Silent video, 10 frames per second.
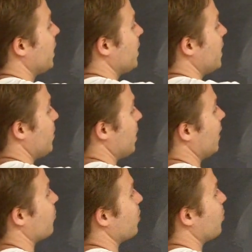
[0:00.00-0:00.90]
and then I'll be
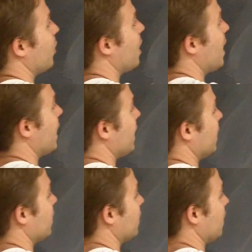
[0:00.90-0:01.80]
left with y